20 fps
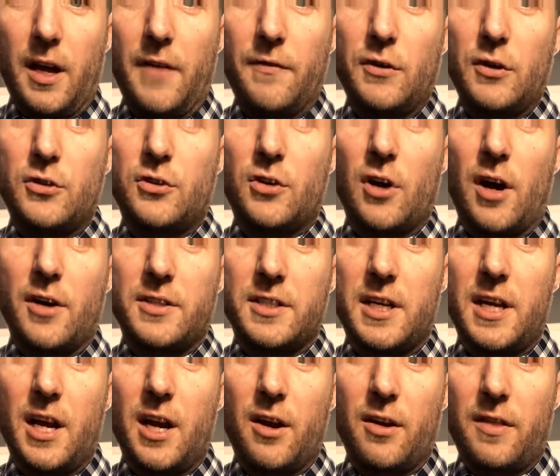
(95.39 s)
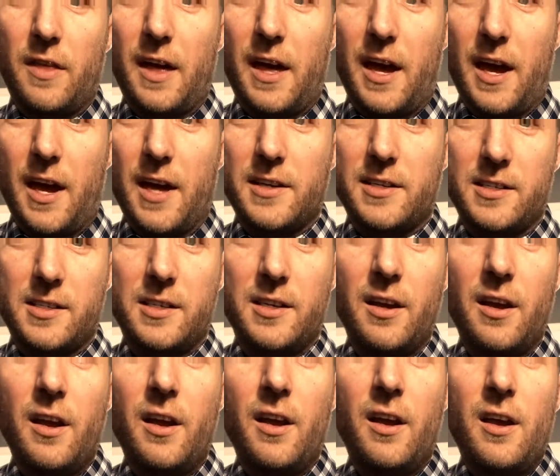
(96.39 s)
If you start to hear this,
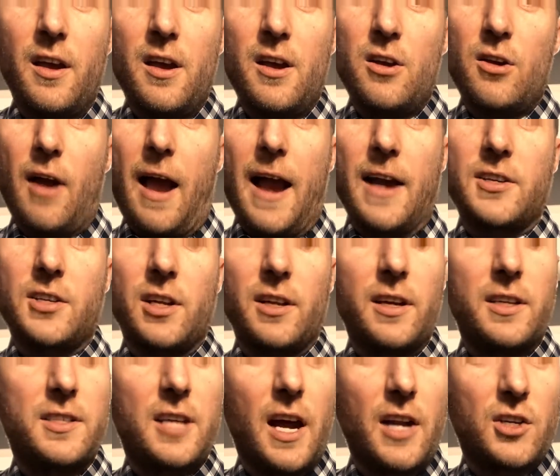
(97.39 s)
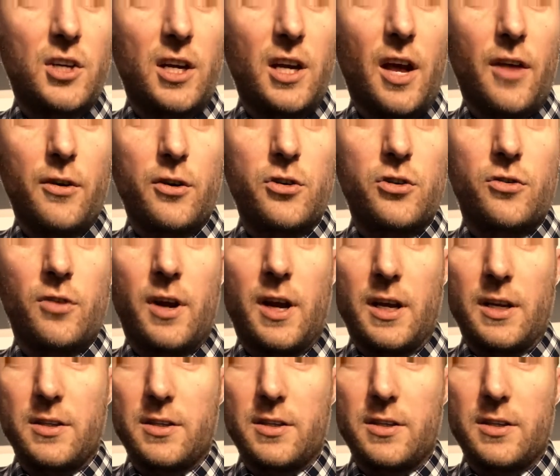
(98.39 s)
you're accidentally touching other strings.